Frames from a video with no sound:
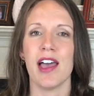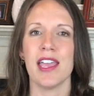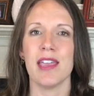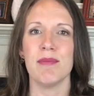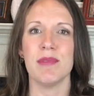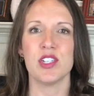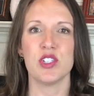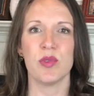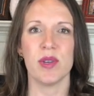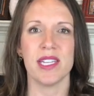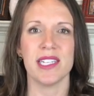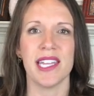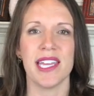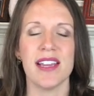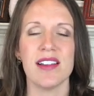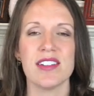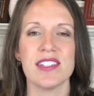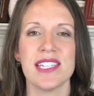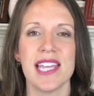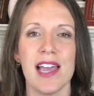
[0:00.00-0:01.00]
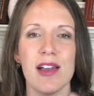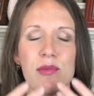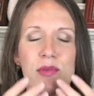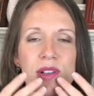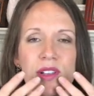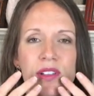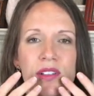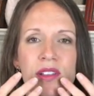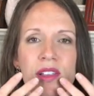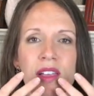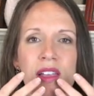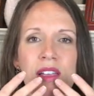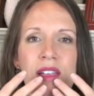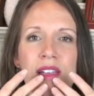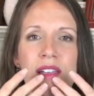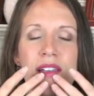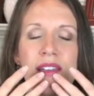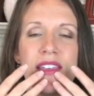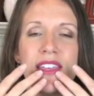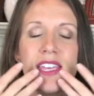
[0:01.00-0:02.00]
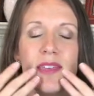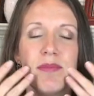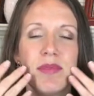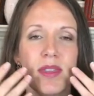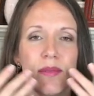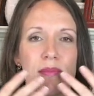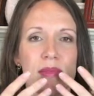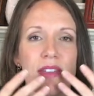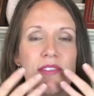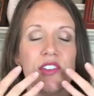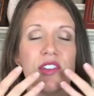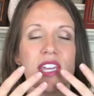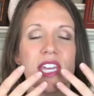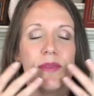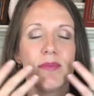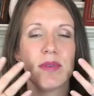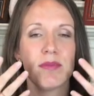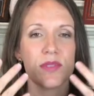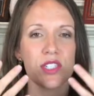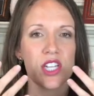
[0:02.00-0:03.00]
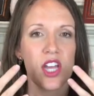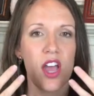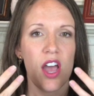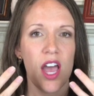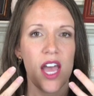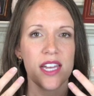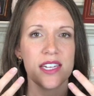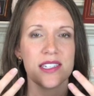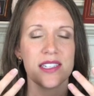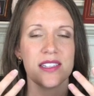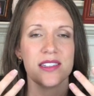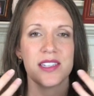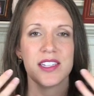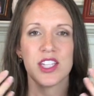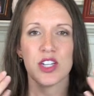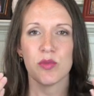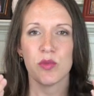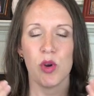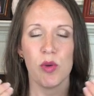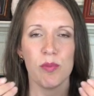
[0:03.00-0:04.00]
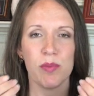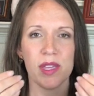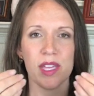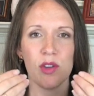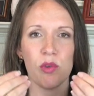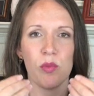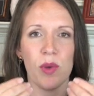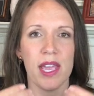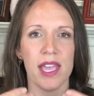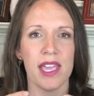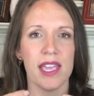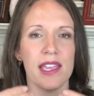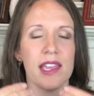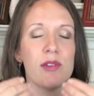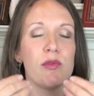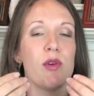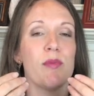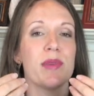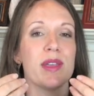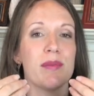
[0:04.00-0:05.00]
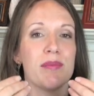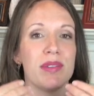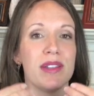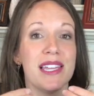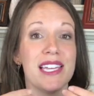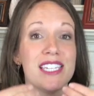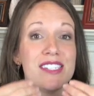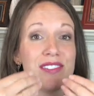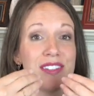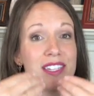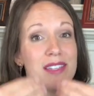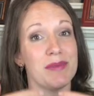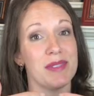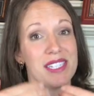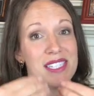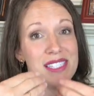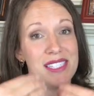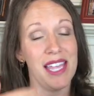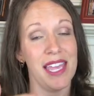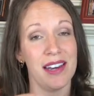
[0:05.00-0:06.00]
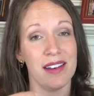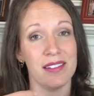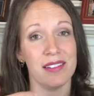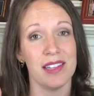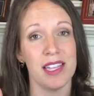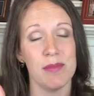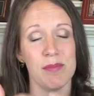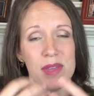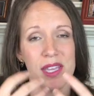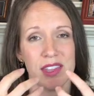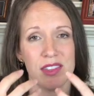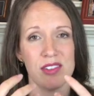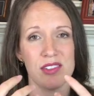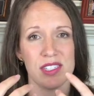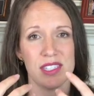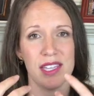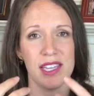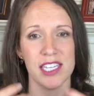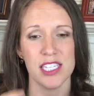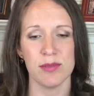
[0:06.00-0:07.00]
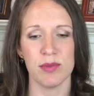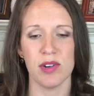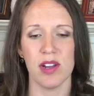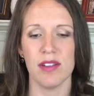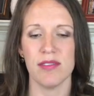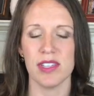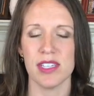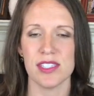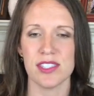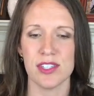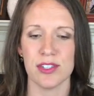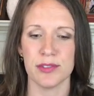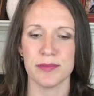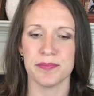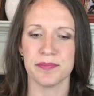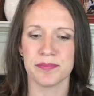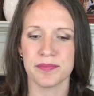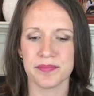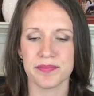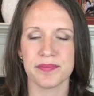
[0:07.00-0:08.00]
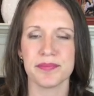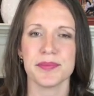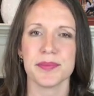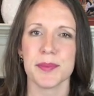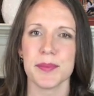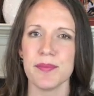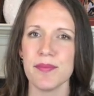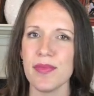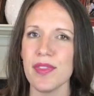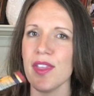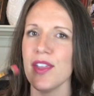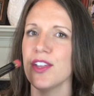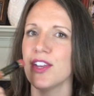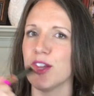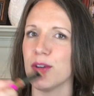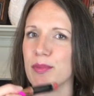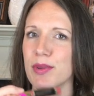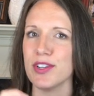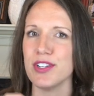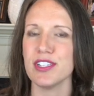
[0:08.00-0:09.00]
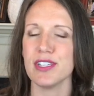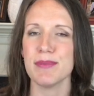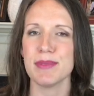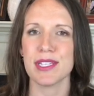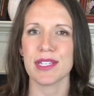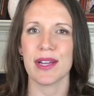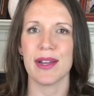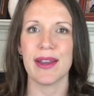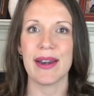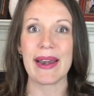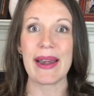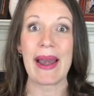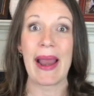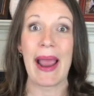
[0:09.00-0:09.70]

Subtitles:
in between layers, that will keep them. If you keep them taut, then there won't be a place for them to settle and make those lines more obvious. So, put your lipstick on,